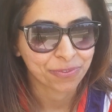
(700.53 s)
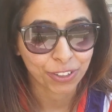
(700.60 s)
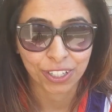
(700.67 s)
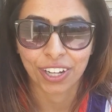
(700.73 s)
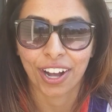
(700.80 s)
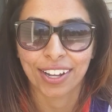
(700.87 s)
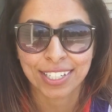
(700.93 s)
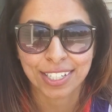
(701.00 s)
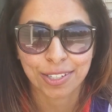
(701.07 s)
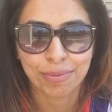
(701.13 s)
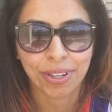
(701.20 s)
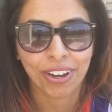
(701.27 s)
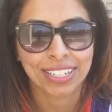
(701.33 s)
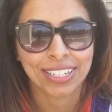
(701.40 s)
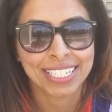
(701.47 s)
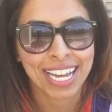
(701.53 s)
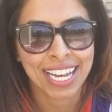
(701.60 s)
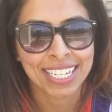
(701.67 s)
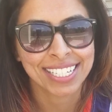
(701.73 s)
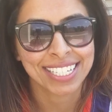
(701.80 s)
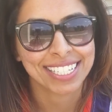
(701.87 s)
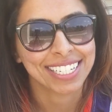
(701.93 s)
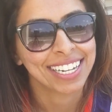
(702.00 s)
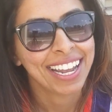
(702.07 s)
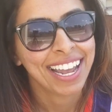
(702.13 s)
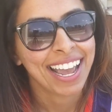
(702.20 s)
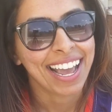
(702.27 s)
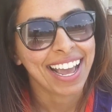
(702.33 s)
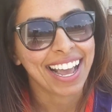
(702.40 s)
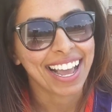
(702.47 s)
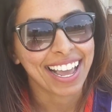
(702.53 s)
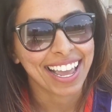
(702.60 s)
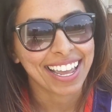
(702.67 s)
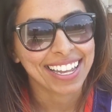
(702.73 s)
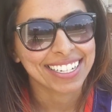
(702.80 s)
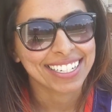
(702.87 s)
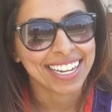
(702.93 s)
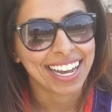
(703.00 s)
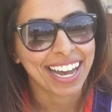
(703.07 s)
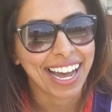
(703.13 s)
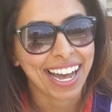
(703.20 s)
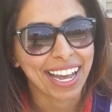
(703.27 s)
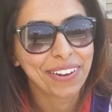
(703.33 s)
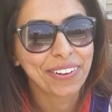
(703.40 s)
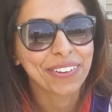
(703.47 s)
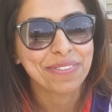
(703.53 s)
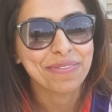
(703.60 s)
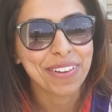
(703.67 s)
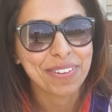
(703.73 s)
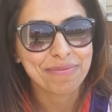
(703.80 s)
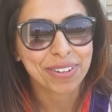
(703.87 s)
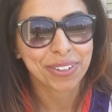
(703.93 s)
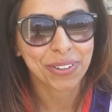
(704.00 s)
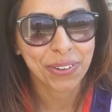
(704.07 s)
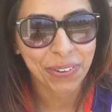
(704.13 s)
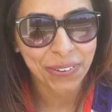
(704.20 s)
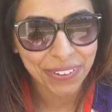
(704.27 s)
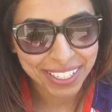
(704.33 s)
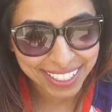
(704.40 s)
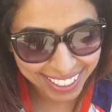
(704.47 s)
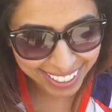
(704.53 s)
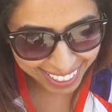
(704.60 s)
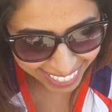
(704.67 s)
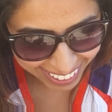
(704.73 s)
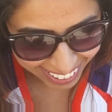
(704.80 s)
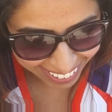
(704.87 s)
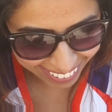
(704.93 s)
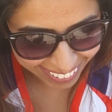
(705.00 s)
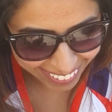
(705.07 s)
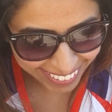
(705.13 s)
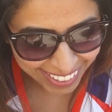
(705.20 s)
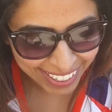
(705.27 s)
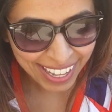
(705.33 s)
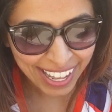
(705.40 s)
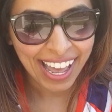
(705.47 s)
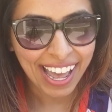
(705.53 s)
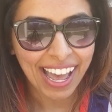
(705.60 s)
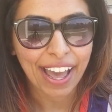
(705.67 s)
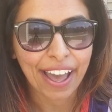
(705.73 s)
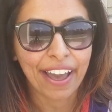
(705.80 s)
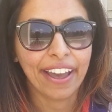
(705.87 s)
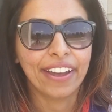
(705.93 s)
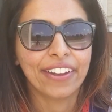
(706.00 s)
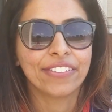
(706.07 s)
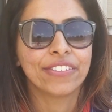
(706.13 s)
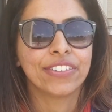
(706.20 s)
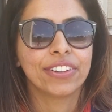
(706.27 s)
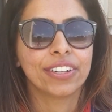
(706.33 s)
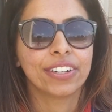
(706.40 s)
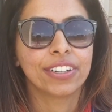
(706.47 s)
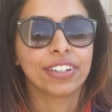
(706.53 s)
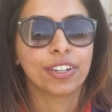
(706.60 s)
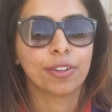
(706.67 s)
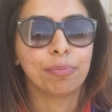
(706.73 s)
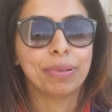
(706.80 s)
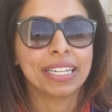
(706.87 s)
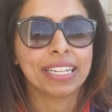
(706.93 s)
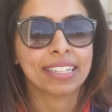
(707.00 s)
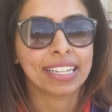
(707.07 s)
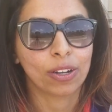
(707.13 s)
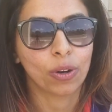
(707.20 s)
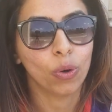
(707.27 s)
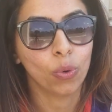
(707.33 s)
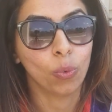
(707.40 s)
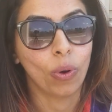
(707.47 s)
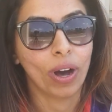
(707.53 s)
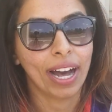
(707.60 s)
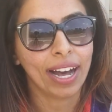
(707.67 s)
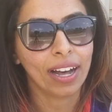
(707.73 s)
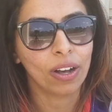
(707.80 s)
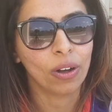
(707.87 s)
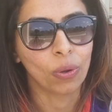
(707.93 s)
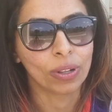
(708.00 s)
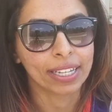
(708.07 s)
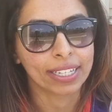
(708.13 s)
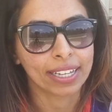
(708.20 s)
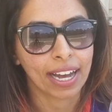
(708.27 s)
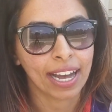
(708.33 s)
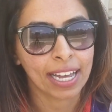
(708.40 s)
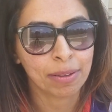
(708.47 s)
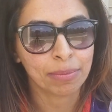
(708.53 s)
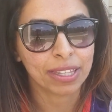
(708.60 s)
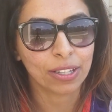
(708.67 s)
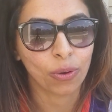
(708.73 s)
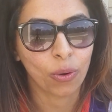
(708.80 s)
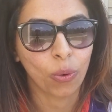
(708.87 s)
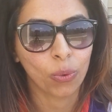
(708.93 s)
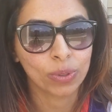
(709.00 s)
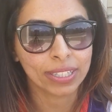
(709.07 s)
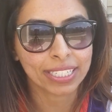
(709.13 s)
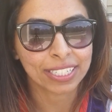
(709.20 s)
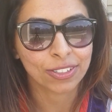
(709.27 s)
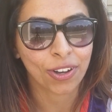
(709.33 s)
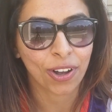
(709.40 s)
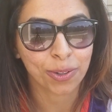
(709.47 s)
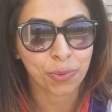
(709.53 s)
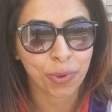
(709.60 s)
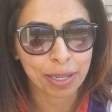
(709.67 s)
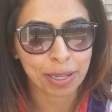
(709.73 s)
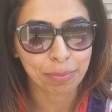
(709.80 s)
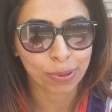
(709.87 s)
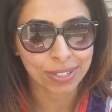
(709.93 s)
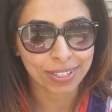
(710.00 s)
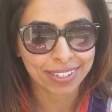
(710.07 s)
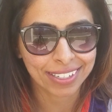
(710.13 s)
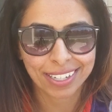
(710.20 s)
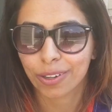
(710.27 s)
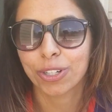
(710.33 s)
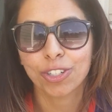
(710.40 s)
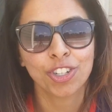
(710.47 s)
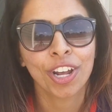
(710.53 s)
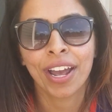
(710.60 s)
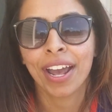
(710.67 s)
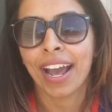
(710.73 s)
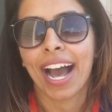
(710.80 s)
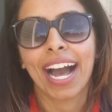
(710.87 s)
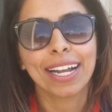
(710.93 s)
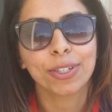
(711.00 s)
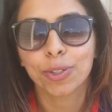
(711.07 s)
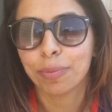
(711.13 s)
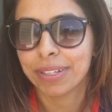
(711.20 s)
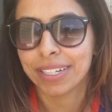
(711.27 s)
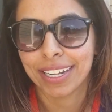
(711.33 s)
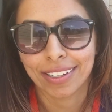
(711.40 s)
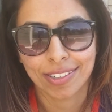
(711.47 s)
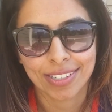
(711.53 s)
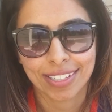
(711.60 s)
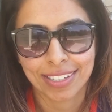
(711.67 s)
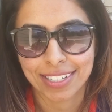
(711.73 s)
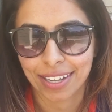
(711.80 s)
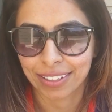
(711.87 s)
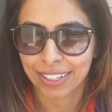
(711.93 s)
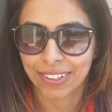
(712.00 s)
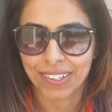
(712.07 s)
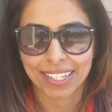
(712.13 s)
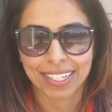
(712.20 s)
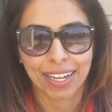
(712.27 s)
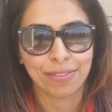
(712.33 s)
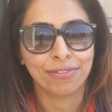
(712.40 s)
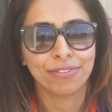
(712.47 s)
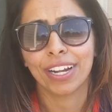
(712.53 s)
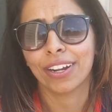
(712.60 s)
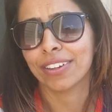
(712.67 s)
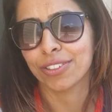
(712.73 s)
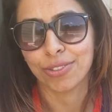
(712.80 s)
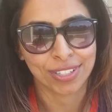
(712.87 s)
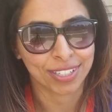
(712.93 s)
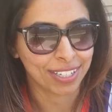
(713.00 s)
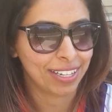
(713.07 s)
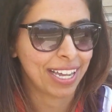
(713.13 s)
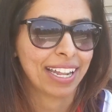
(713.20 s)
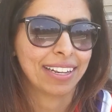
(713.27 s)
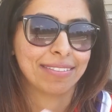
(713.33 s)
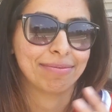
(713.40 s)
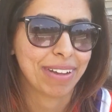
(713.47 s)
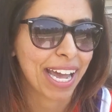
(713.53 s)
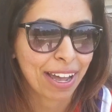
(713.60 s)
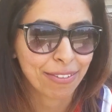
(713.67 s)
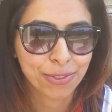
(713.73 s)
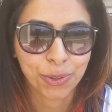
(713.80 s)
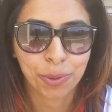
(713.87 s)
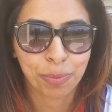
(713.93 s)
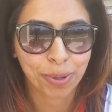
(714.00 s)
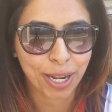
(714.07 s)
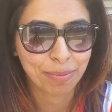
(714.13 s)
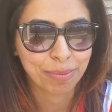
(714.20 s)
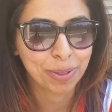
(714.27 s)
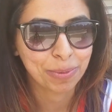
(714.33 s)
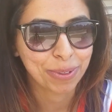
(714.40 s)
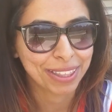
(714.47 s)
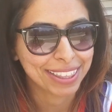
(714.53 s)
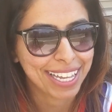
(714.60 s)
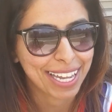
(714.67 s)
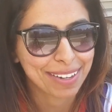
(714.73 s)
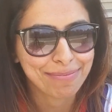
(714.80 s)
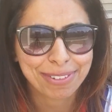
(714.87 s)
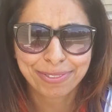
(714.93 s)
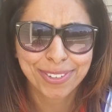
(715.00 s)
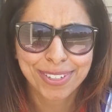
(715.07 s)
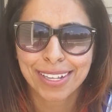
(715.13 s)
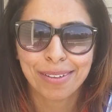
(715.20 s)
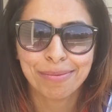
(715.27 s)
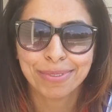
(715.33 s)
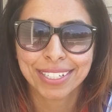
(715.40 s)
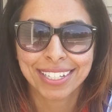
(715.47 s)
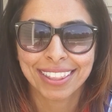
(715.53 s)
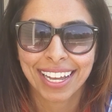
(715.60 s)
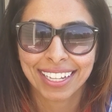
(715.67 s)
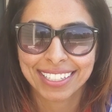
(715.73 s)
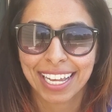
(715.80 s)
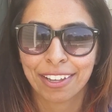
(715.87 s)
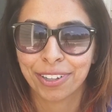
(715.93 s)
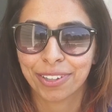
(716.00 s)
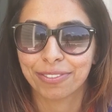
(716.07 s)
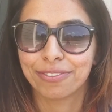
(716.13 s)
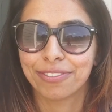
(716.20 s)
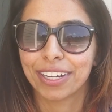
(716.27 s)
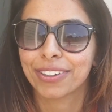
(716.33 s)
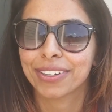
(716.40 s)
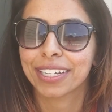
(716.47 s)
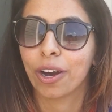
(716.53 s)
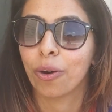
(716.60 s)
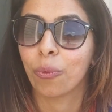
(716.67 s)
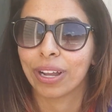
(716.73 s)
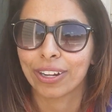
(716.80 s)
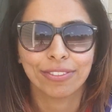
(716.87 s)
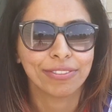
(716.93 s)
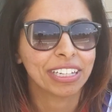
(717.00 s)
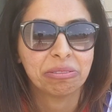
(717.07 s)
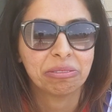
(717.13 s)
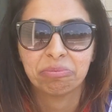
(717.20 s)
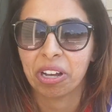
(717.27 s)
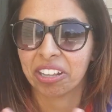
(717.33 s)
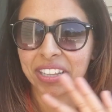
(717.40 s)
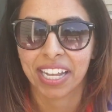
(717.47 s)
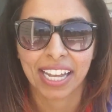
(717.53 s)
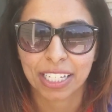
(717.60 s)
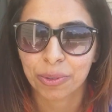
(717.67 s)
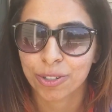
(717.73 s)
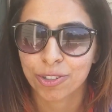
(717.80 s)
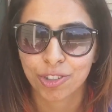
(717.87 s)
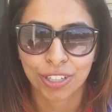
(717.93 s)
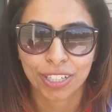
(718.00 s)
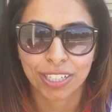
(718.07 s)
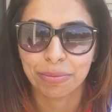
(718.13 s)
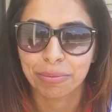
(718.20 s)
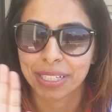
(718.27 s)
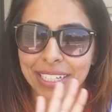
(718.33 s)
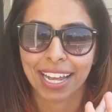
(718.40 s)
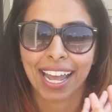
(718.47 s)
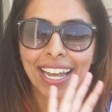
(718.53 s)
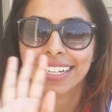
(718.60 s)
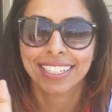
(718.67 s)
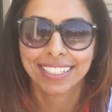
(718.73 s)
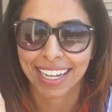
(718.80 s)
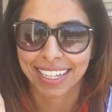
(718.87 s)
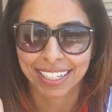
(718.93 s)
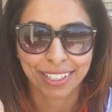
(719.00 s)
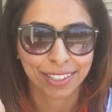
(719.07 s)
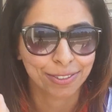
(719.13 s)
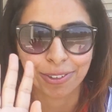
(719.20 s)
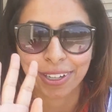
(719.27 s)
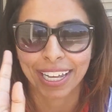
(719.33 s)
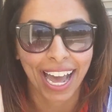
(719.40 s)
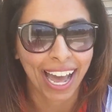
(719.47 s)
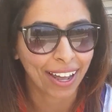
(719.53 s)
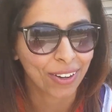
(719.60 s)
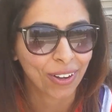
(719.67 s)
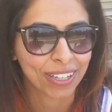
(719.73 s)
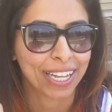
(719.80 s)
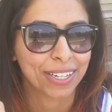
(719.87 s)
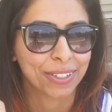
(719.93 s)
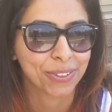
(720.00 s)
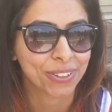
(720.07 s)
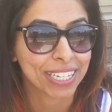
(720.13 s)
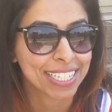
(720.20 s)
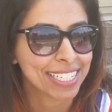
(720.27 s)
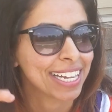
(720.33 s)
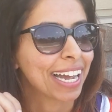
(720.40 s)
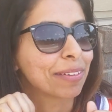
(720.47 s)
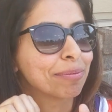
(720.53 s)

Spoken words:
for a costume contest, and I remember going in there and being like, oh wow, like I'm the only non-white person in here, which I grew up in Anderson, South Carolina. I'm very used to that. I have no problem with that. But for some reason that day I felt very aware of it. Not that anyone treated me in any negative way at all. I had a great